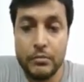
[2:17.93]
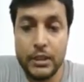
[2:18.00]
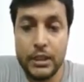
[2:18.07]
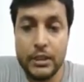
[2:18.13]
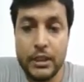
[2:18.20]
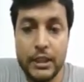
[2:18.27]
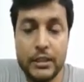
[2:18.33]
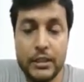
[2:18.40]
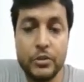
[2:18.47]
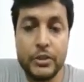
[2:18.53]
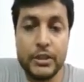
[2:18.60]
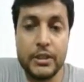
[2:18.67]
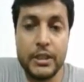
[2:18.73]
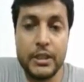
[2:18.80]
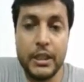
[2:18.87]
And you
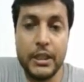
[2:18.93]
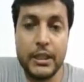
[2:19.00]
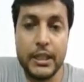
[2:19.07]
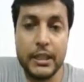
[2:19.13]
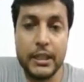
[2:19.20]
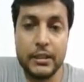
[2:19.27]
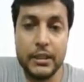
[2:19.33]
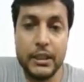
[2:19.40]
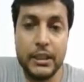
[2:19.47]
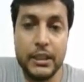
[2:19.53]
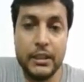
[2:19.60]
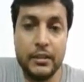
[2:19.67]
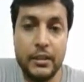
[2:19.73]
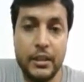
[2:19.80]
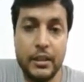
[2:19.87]
can see that
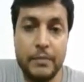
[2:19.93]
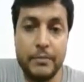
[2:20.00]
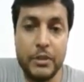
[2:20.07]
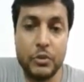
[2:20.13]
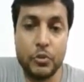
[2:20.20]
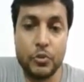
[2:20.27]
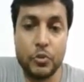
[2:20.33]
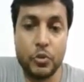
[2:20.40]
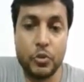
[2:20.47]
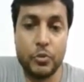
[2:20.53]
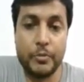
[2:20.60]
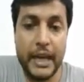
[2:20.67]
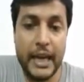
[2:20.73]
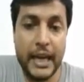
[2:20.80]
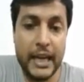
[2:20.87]
in the mesosome
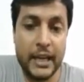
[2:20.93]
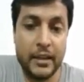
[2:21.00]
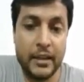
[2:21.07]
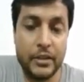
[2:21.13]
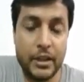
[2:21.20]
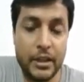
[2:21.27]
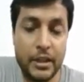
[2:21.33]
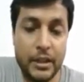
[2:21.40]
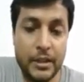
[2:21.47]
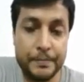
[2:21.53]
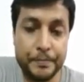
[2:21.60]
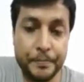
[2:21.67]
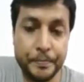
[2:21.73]
and the